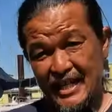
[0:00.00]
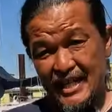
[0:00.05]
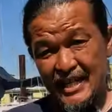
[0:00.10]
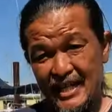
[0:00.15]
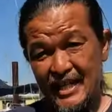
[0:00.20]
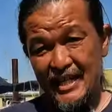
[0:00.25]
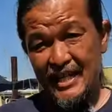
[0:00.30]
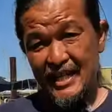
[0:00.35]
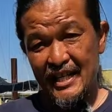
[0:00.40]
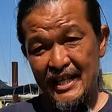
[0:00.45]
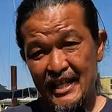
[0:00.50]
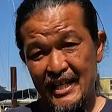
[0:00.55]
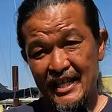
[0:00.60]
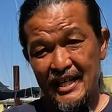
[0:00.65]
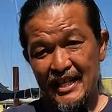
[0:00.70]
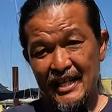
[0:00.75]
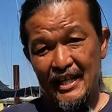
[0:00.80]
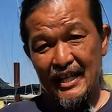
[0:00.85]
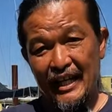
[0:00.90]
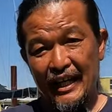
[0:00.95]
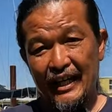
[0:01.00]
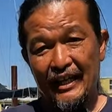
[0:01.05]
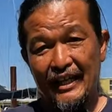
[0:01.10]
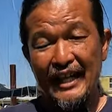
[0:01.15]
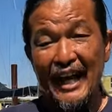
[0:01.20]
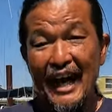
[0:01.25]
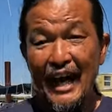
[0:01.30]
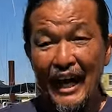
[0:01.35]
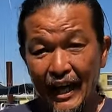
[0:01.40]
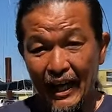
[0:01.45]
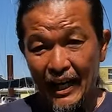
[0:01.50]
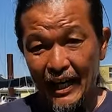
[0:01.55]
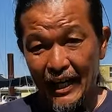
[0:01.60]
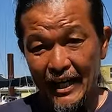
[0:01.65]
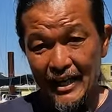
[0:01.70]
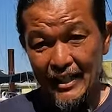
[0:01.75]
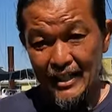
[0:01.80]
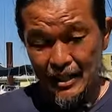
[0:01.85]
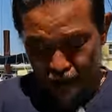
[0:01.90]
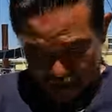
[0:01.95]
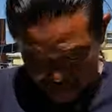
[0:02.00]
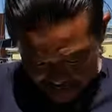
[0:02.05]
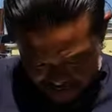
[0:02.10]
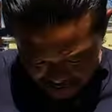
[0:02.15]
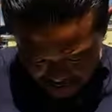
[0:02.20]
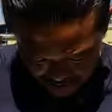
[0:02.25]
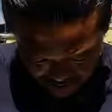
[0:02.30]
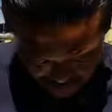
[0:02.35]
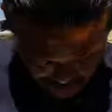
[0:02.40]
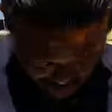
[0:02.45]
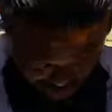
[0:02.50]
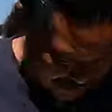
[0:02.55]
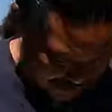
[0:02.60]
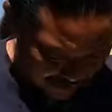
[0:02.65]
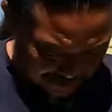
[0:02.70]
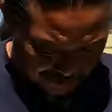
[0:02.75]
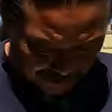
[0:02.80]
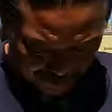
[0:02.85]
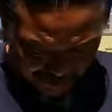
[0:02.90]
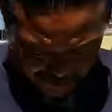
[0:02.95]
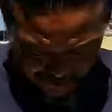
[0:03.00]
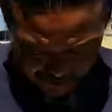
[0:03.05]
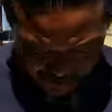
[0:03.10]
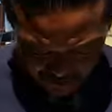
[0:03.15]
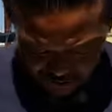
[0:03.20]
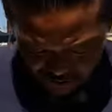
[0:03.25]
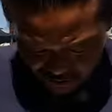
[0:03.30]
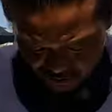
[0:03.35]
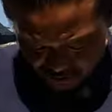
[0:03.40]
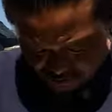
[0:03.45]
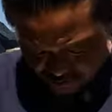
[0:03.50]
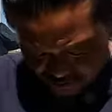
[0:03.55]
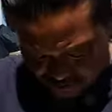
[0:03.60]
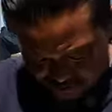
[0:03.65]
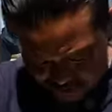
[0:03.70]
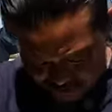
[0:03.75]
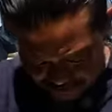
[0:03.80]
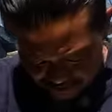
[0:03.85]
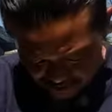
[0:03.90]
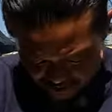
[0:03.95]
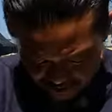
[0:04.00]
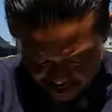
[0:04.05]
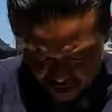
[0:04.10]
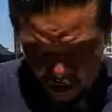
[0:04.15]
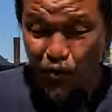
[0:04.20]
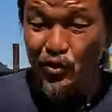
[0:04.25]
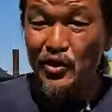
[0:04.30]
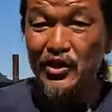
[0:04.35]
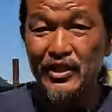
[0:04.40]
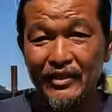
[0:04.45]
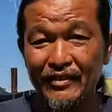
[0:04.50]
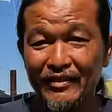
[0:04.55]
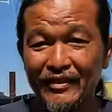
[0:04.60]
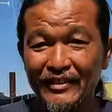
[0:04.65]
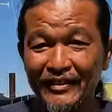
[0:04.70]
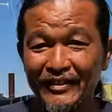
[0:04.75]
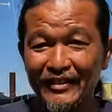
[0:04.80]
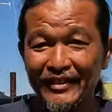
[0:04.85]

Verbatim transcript: Uh-huh. And na is seven. So seven ocean.